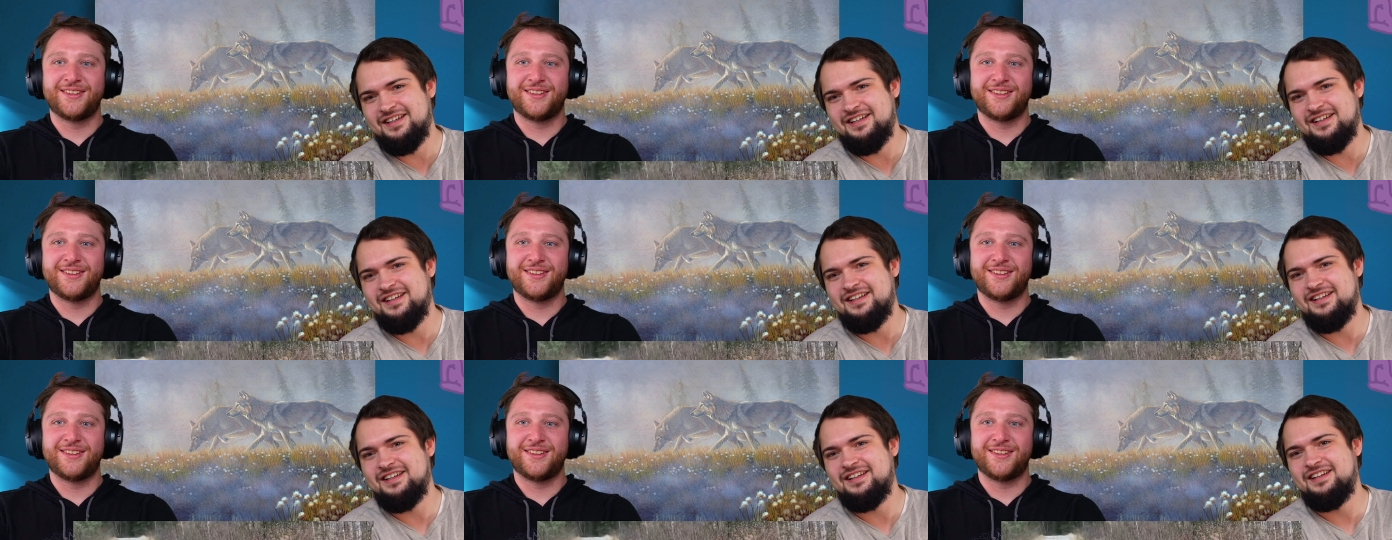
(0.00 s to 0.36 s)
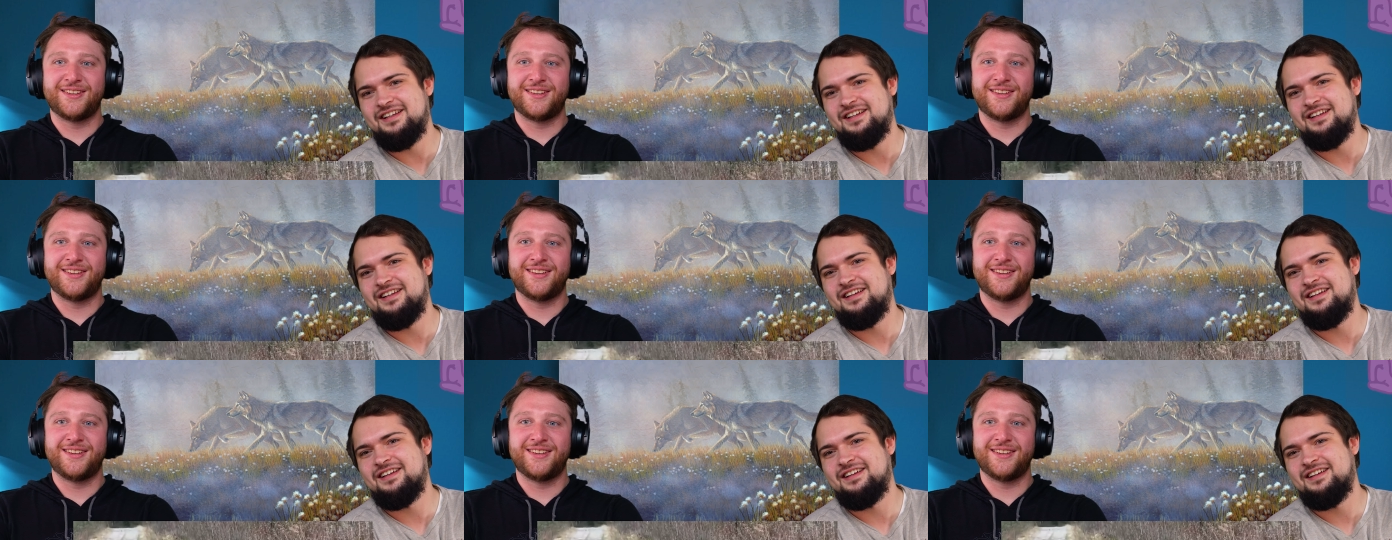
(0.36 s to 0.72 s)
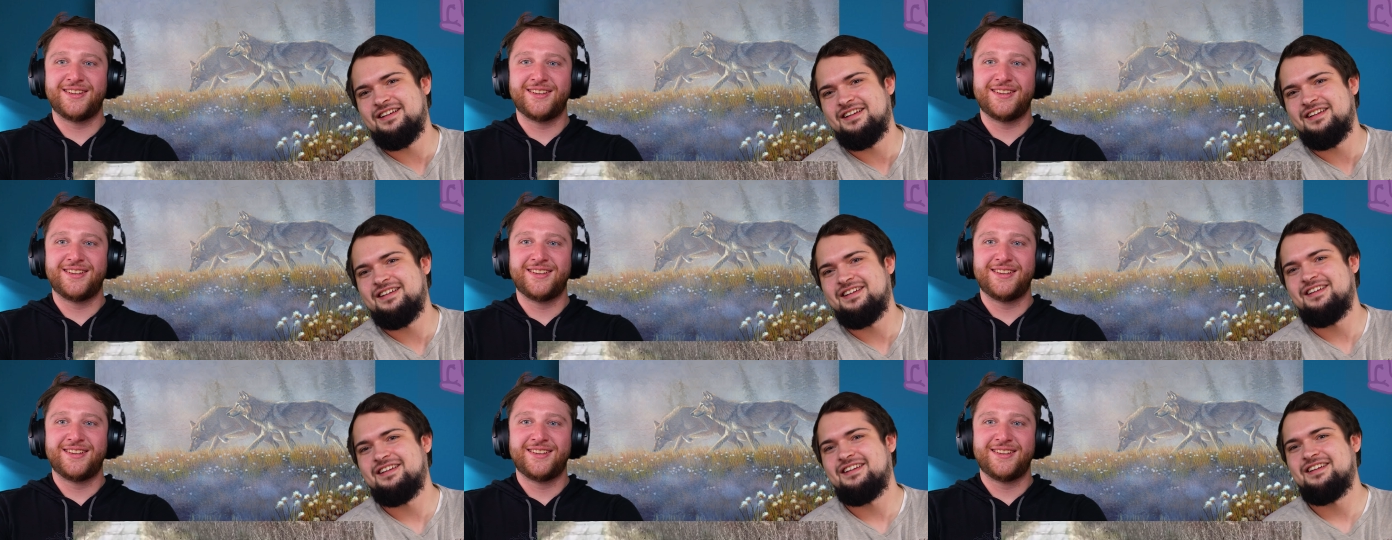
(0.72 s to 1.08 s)

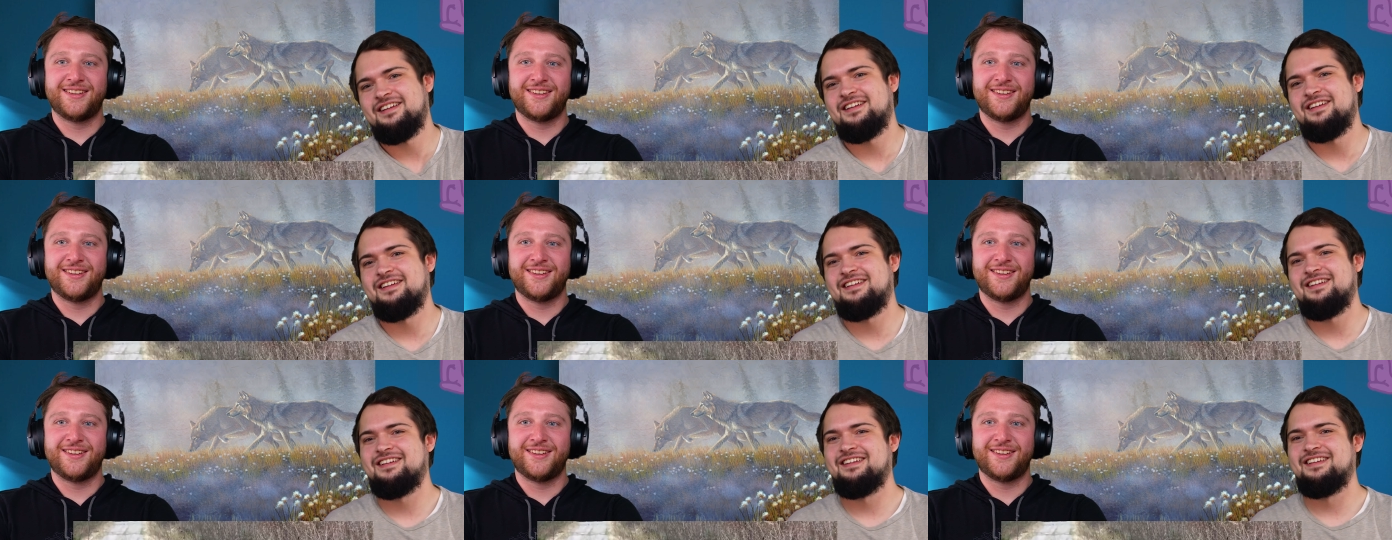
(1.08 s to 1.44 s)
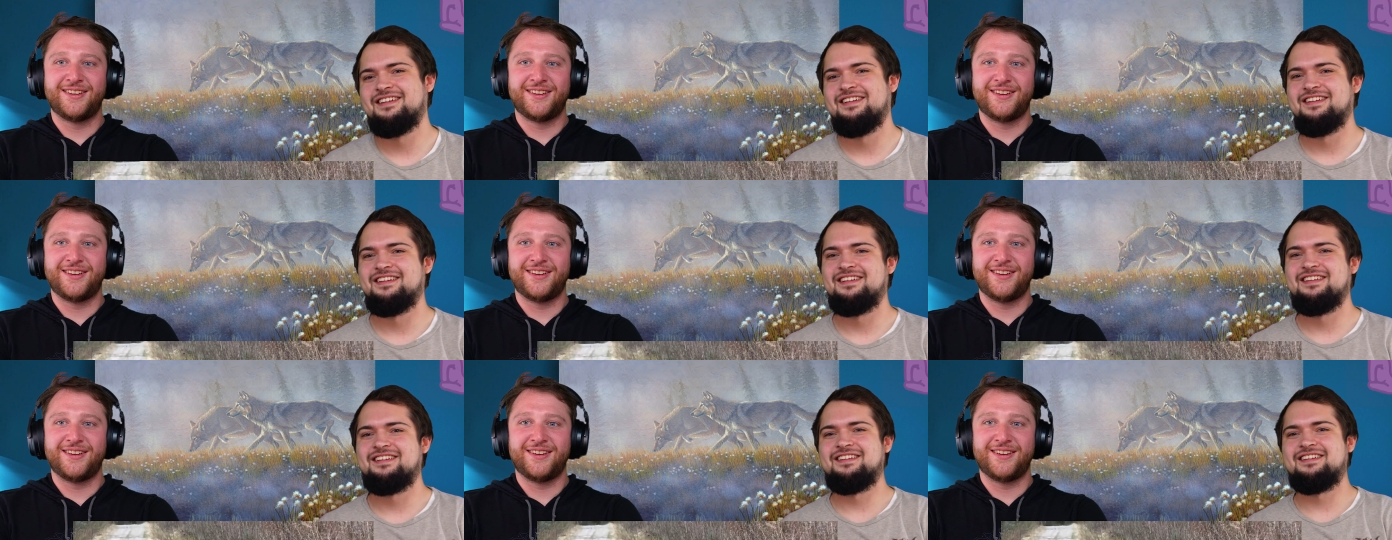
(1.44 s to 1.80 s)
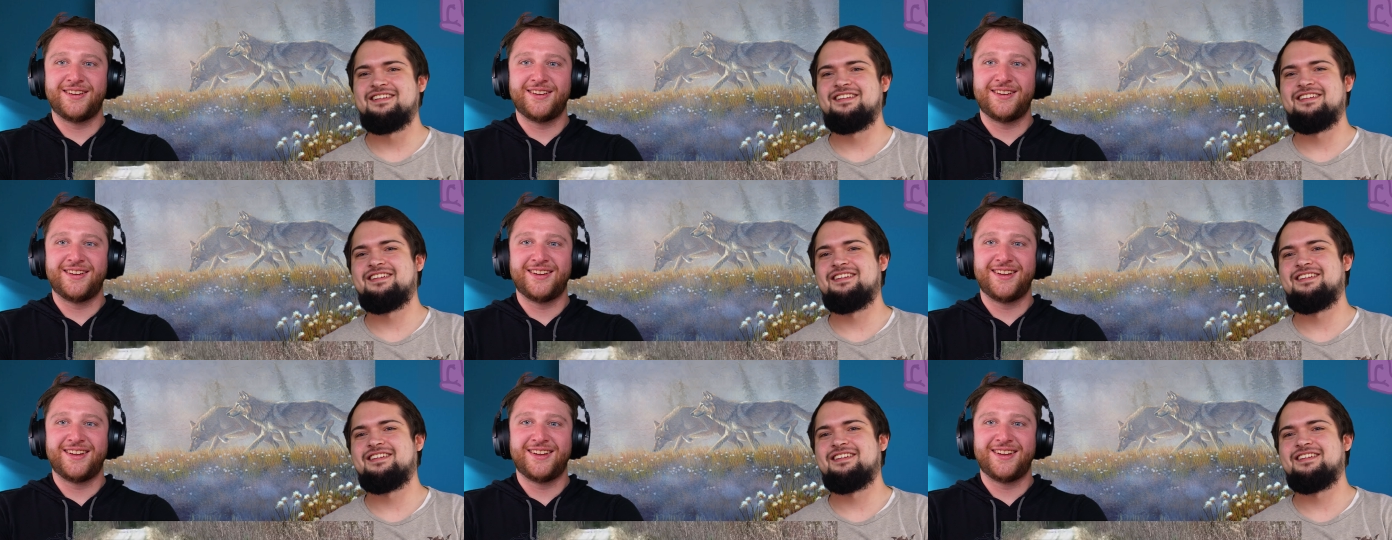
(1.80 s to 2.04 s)
[no speech]